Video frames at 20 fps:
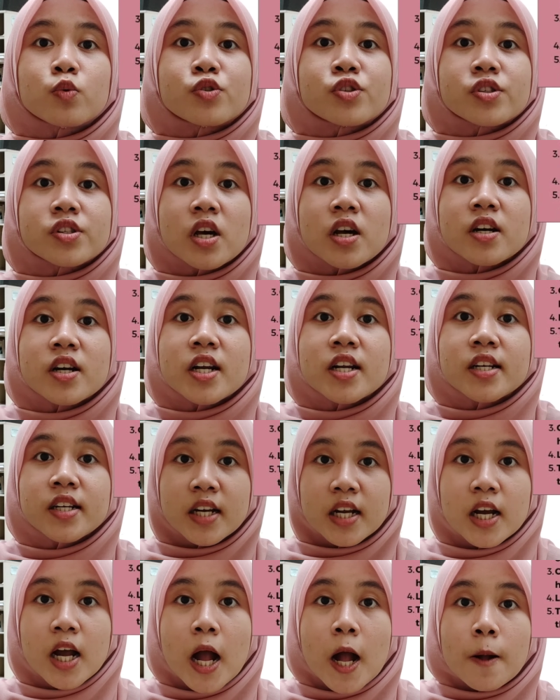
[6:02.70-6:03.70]
to
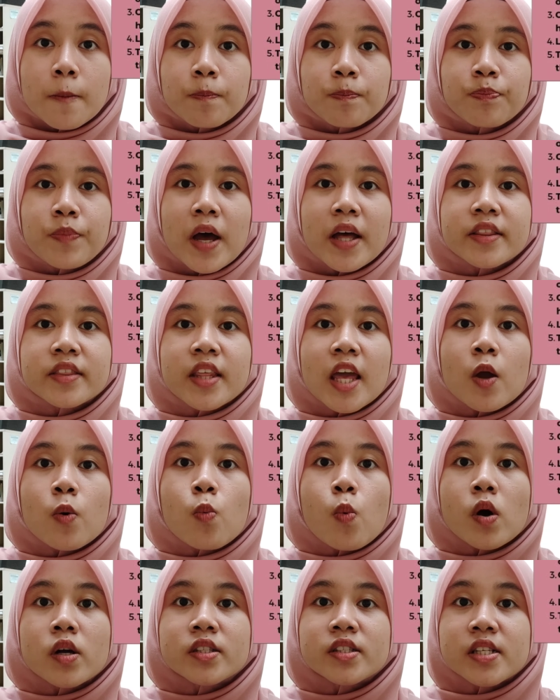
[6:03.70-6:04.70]
surrender, but that
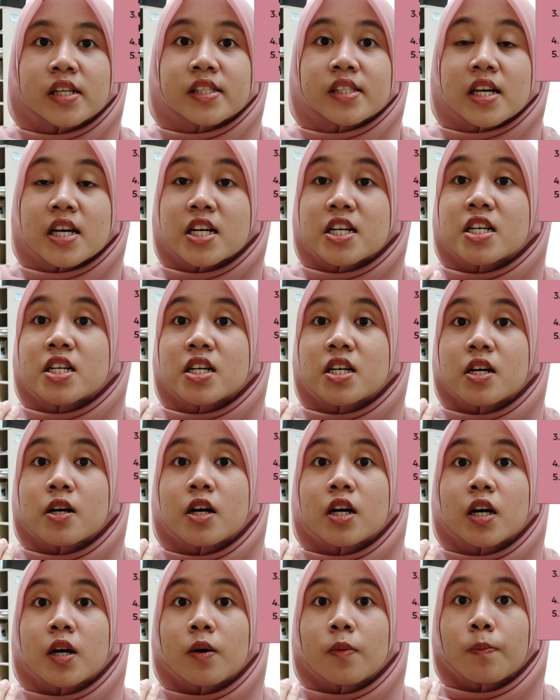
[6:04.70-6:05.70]
was just a
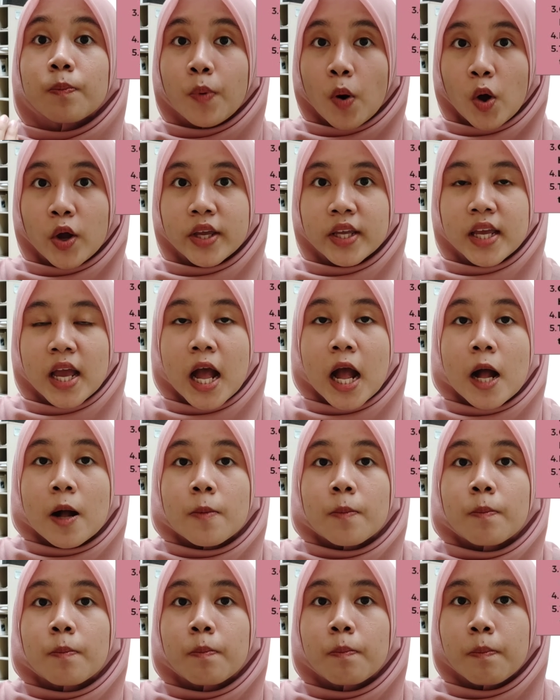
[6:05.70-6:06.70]
ploy
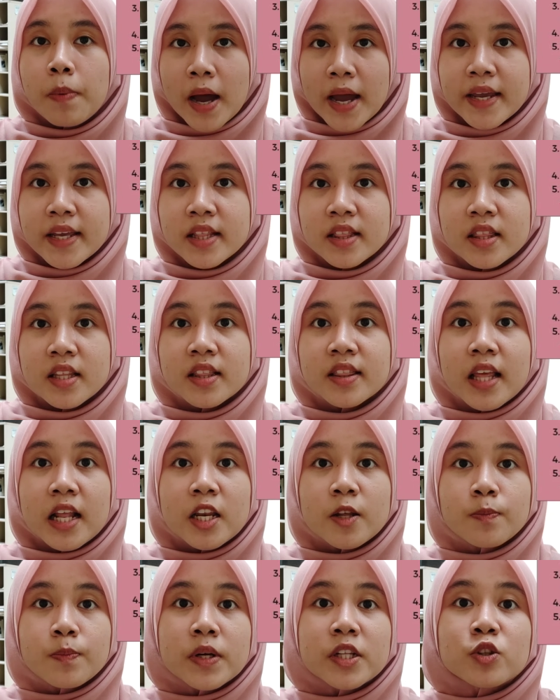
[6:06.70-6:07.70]
by the
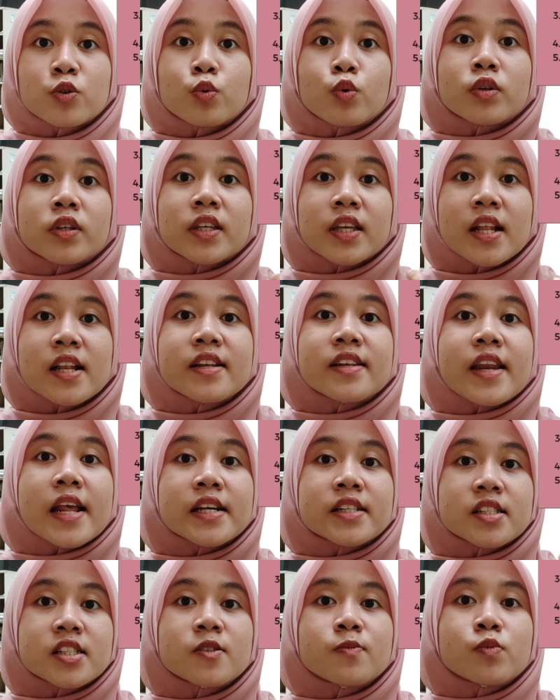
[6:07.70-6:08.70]
Taliban to kill
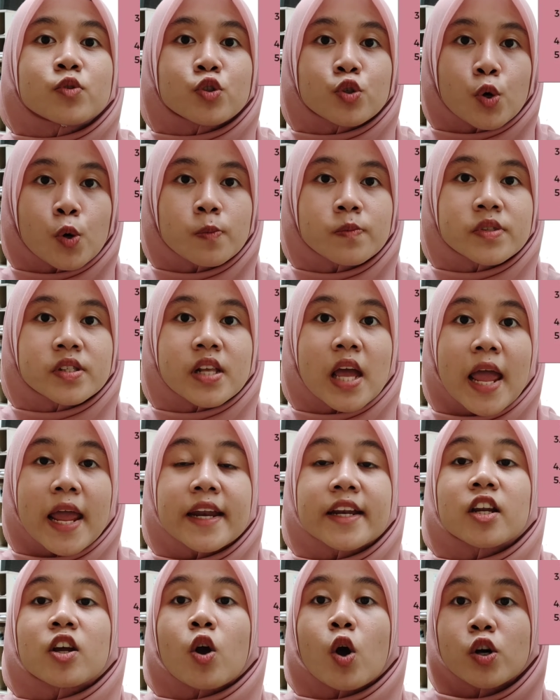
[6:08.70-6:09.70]
Nelson troops
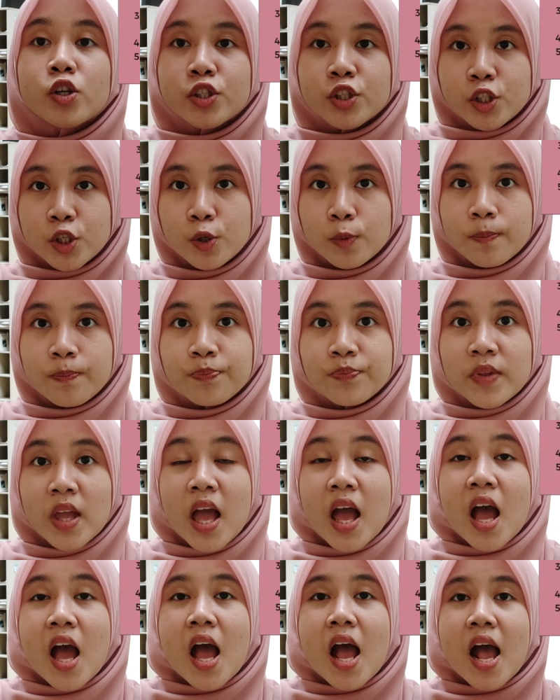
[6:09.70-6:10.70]
and costume.
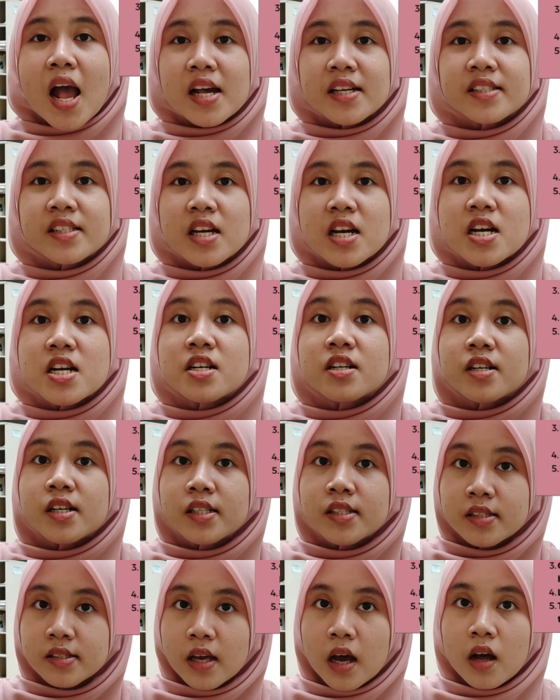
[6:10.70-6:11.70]
As a
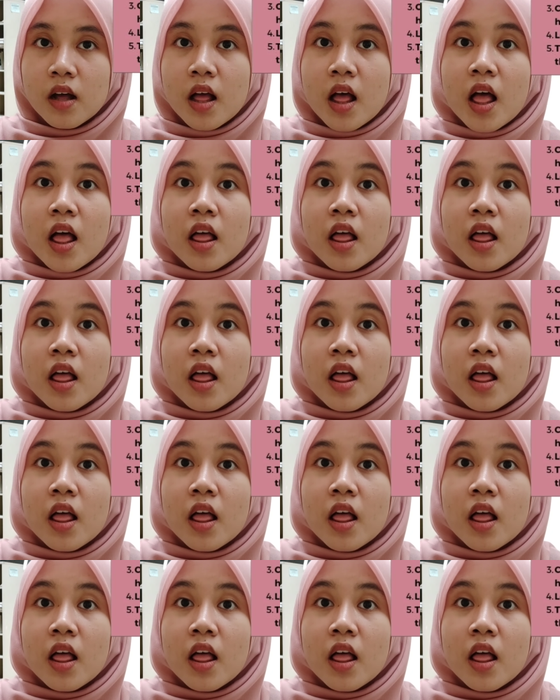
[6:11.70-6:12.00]
result,